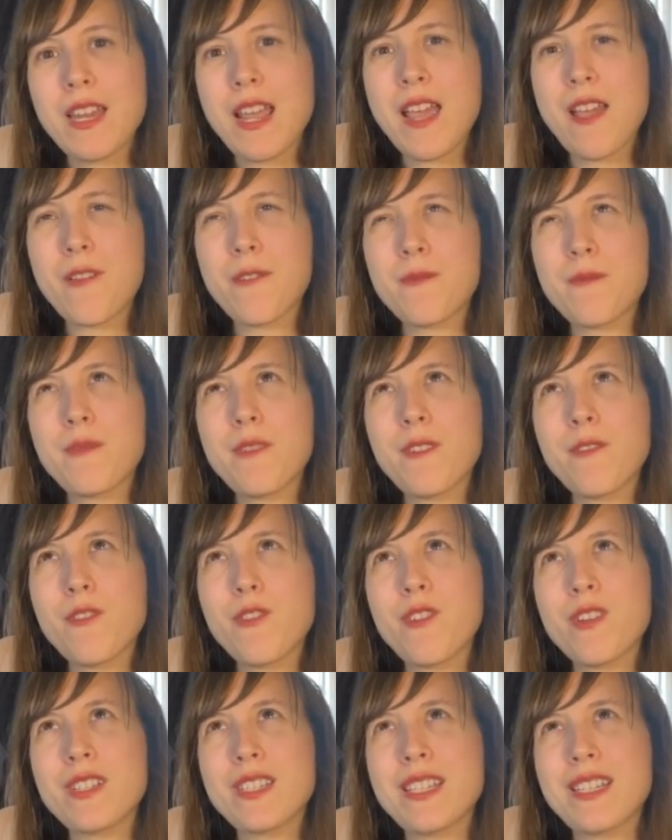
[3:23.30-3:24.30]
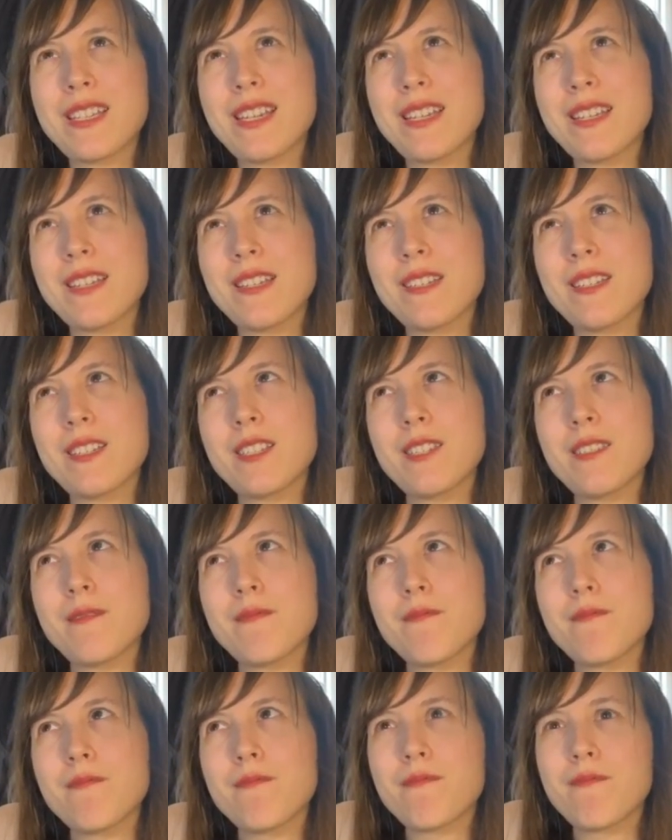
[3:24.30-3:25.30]
Now, of course, it
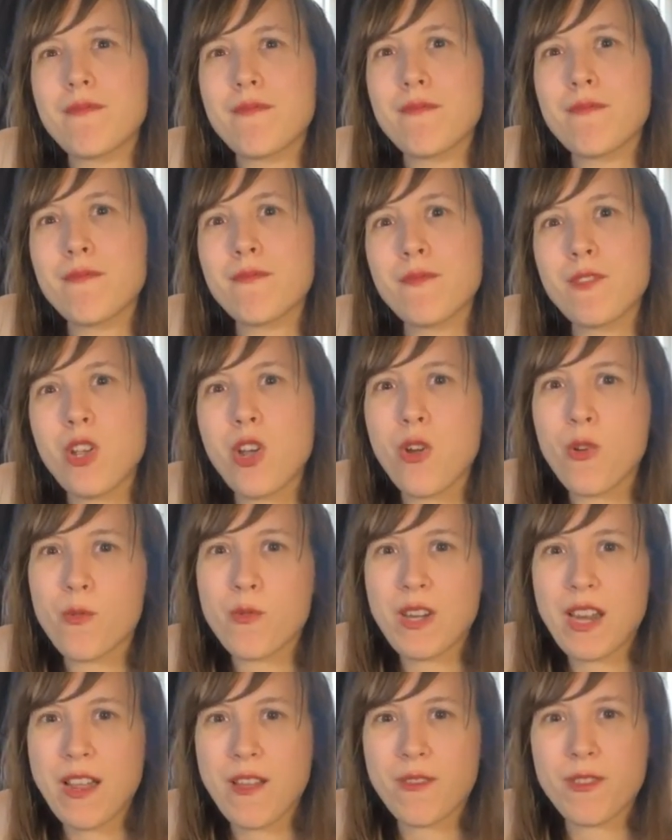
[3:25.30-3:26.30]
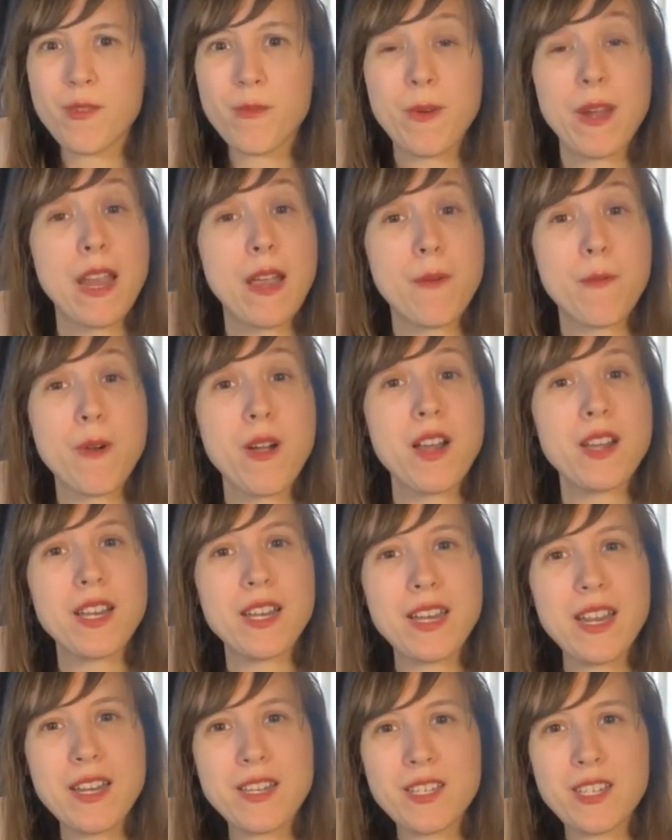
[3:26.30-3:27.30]
didn't go down the way I
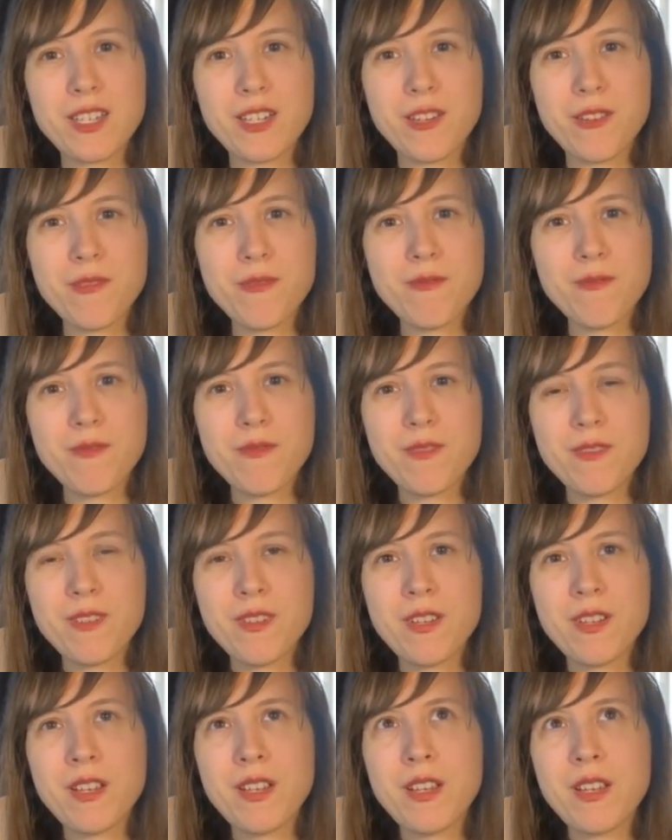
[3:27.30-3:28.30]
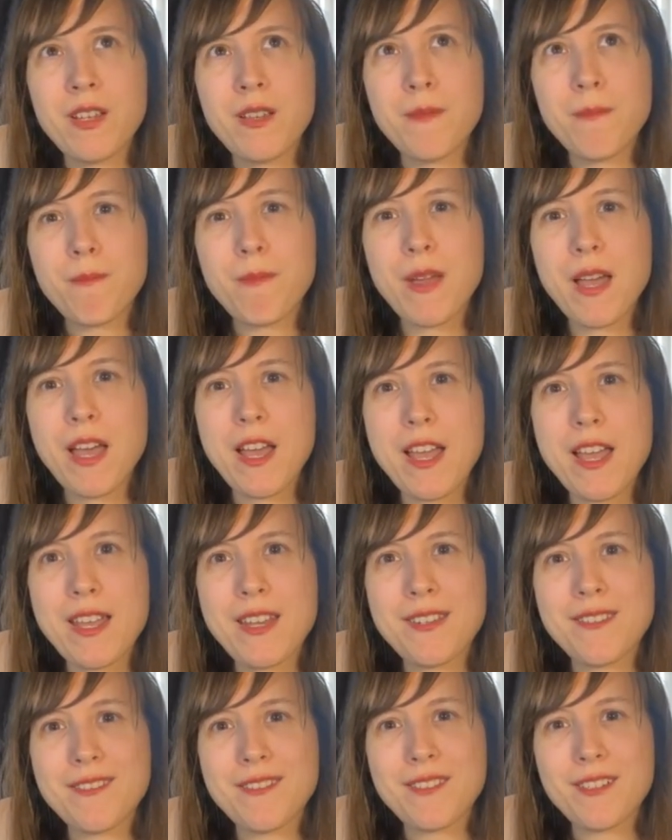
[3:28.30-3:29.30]
wanted it to,
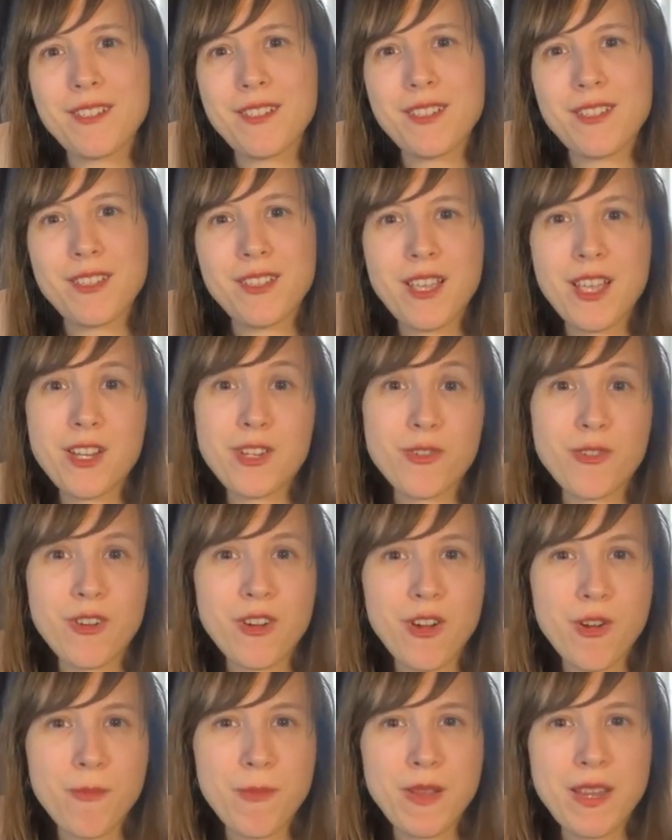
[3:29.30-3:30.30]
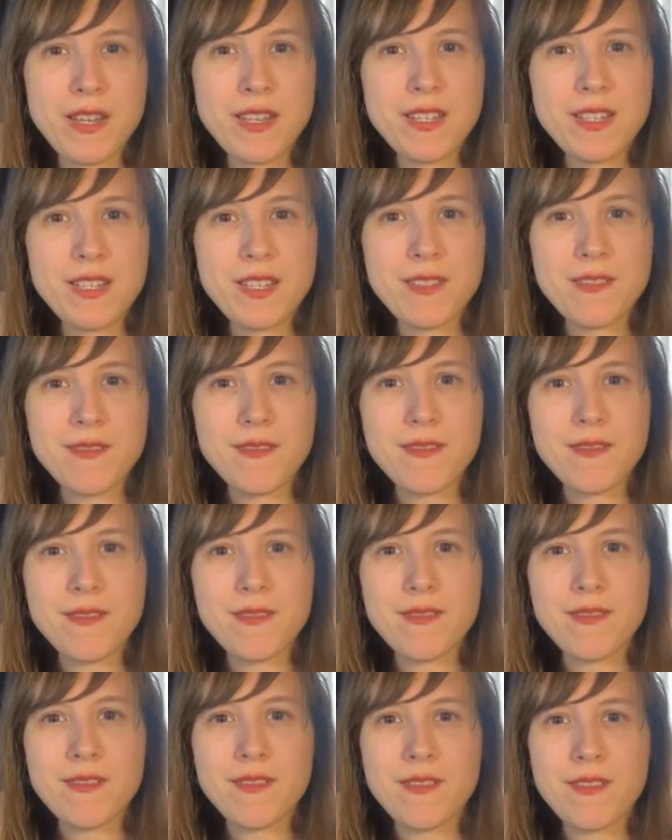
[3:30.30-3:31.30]
but a door opened,
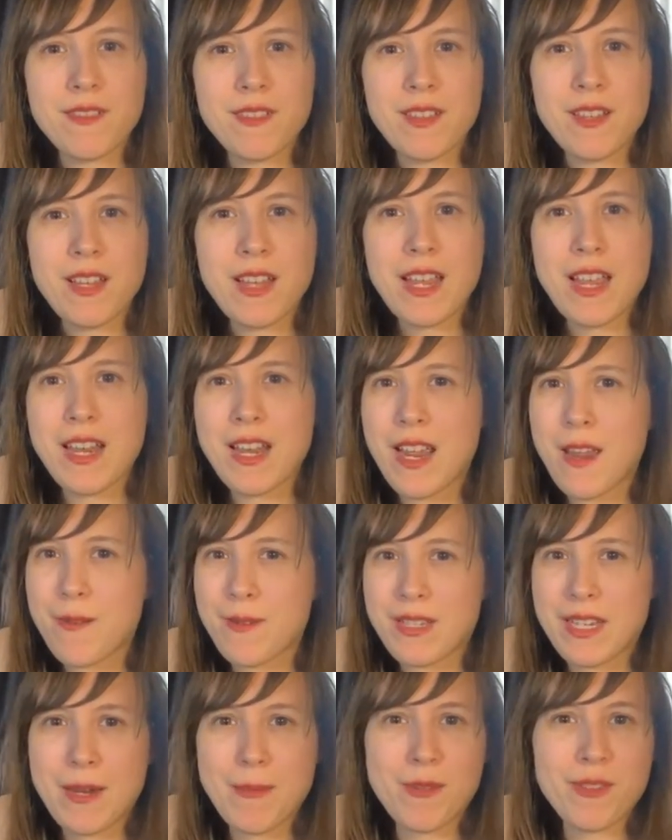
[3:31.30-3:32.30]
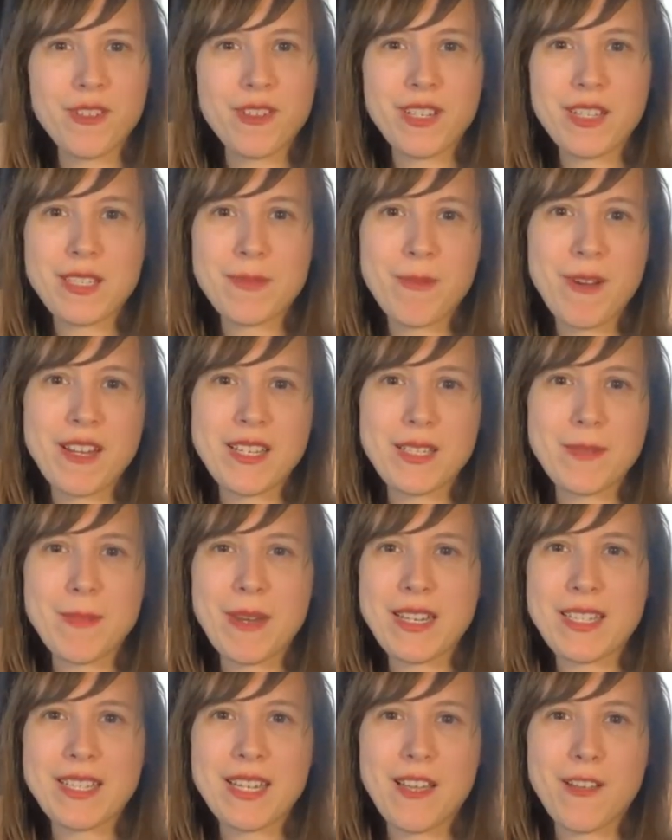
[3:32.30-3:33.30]
and I was able to
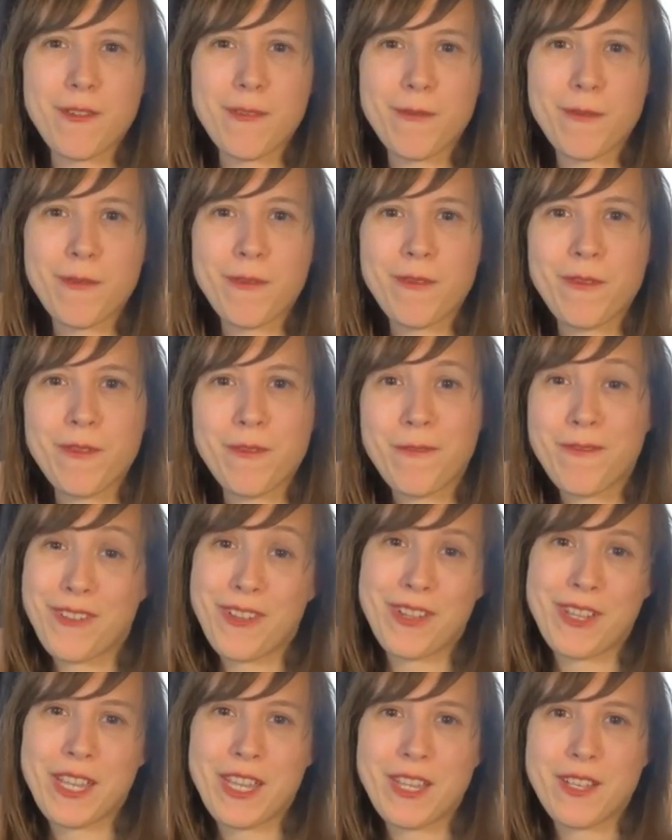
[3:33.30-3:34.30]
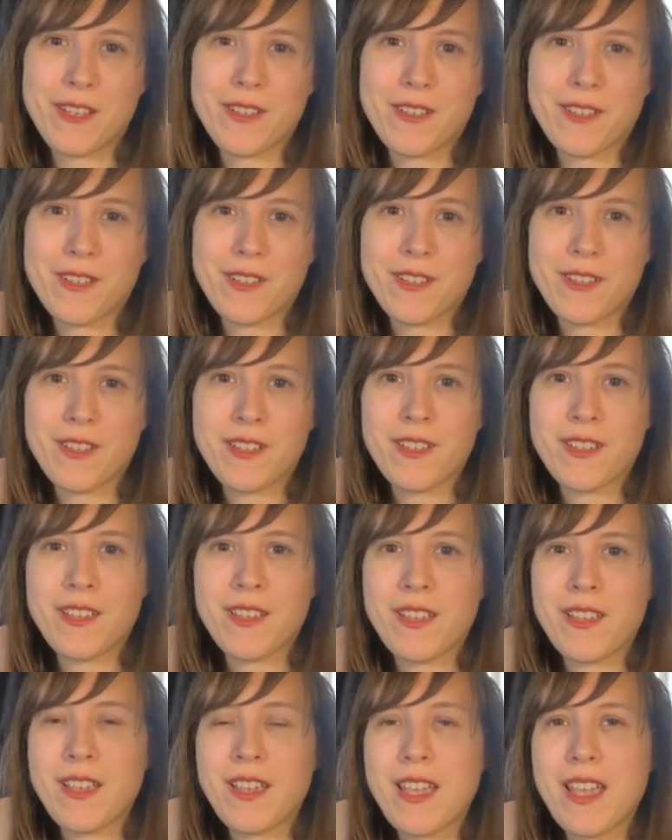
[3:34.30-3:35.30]
express myself fully.
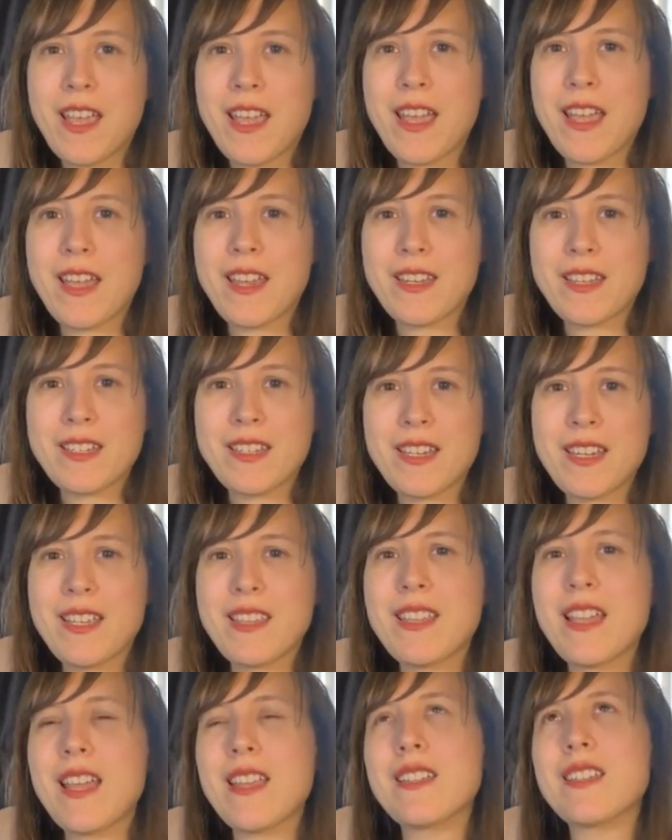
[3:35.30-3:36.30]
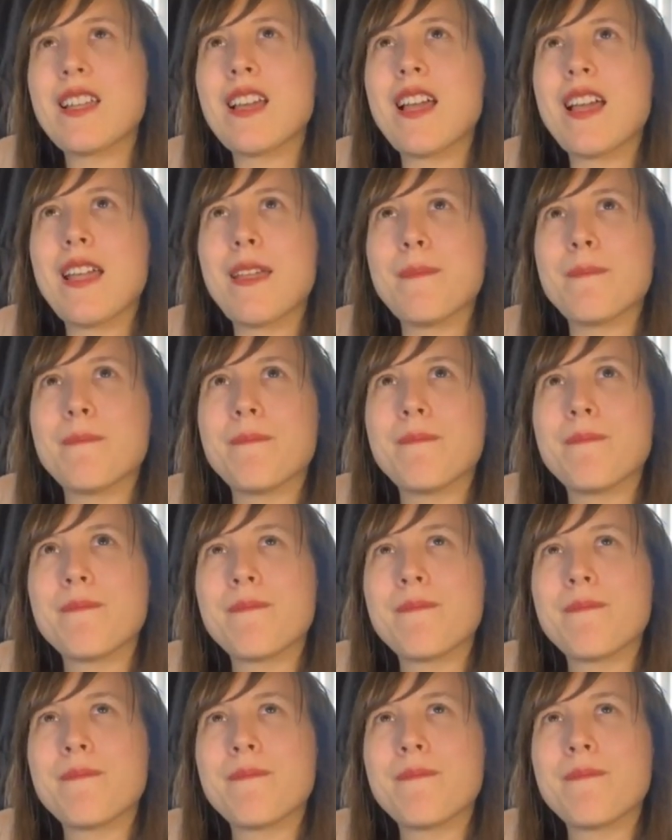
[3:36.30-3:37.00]
And in that time,